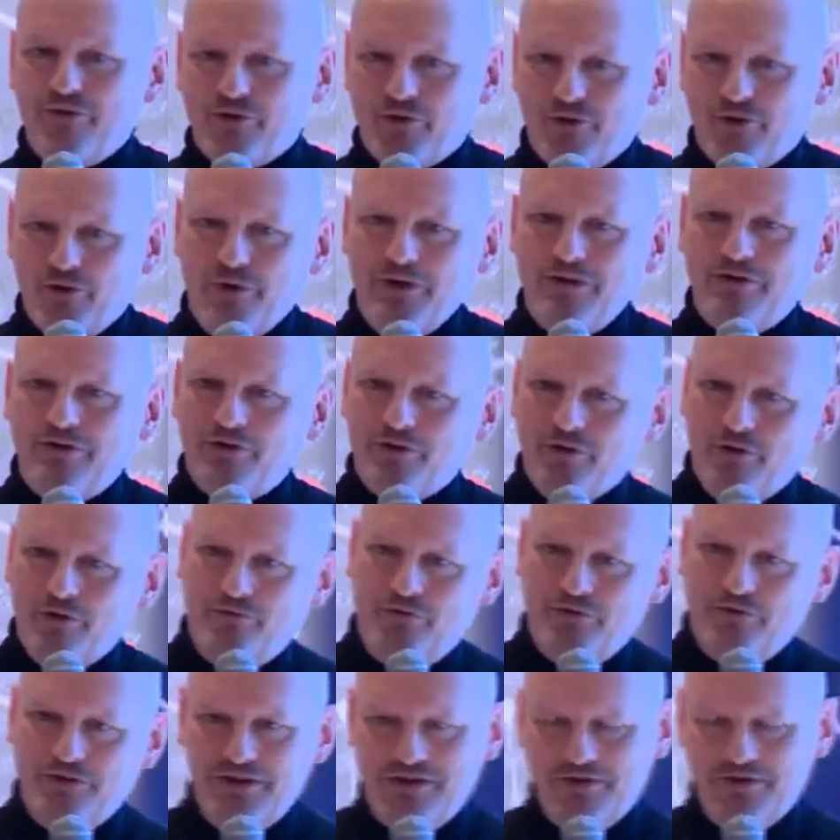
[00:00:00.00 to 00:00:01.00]
you're going to go
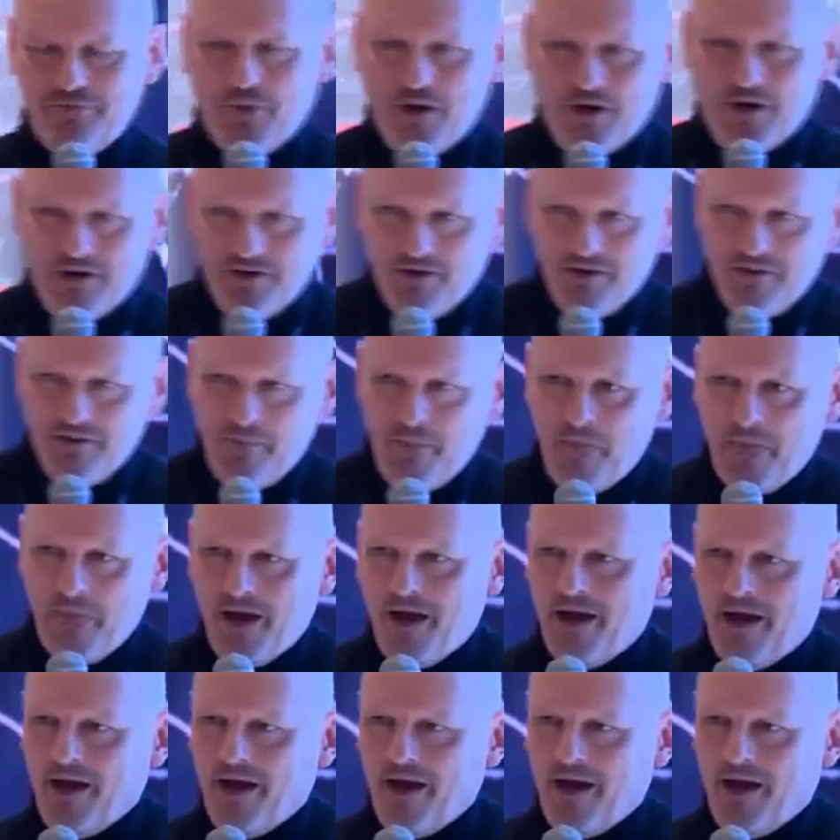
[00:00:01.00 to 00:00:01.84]
for this model,